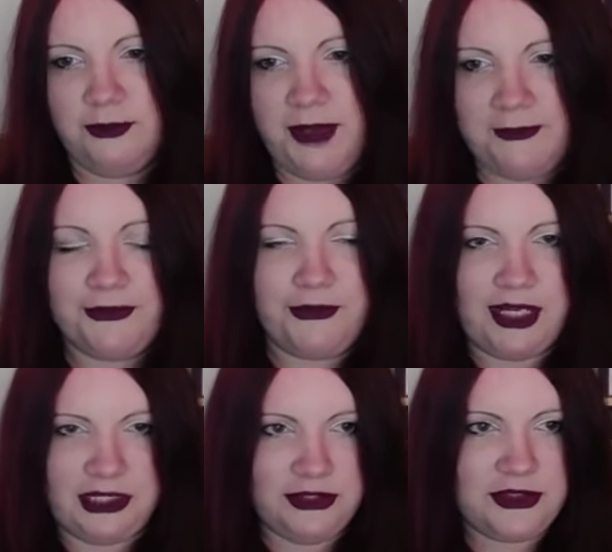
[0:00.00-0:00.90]

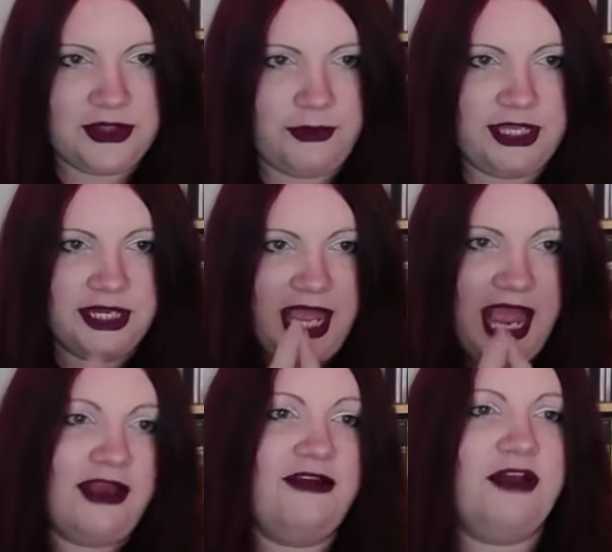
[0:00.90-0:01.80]
Remembering that we can
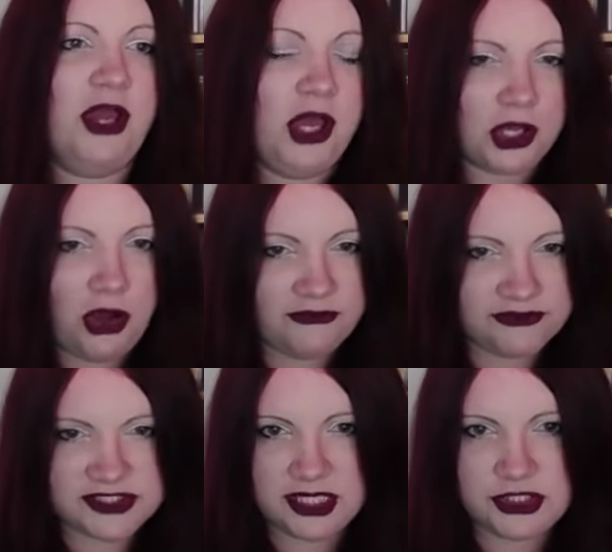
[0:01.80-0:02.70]
have
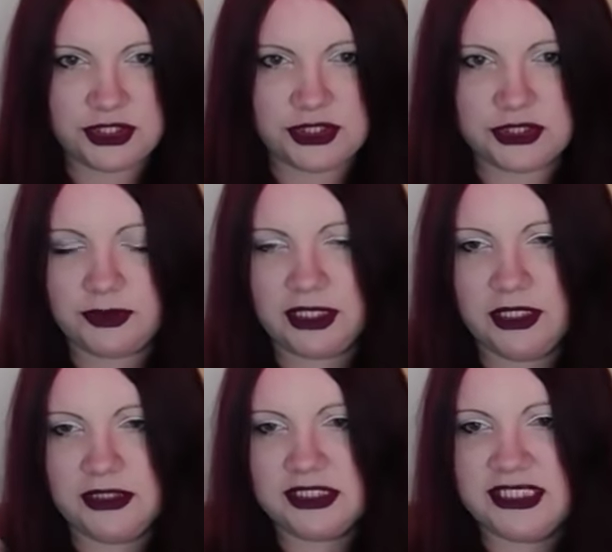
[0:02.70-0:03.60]
conversations, we
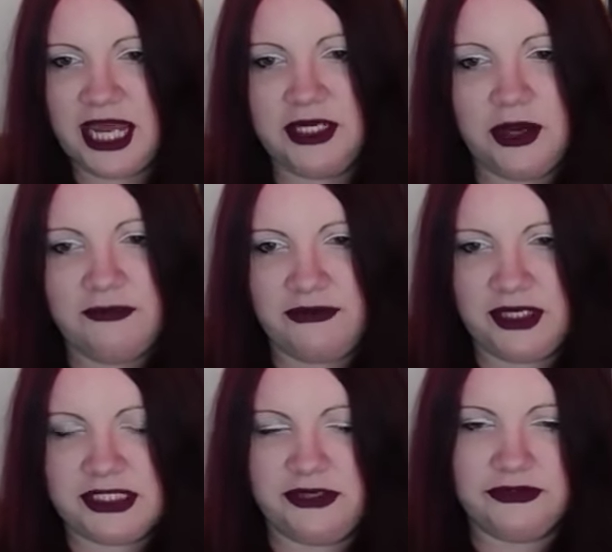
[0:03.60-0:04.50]
can stand up for
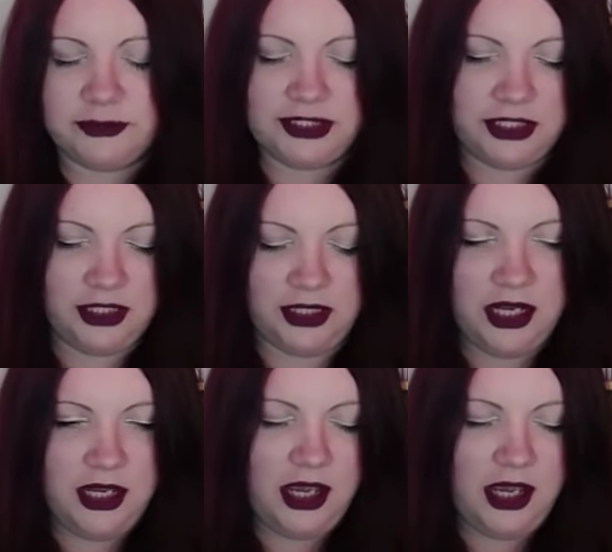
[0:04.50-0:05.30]
ourselves, we can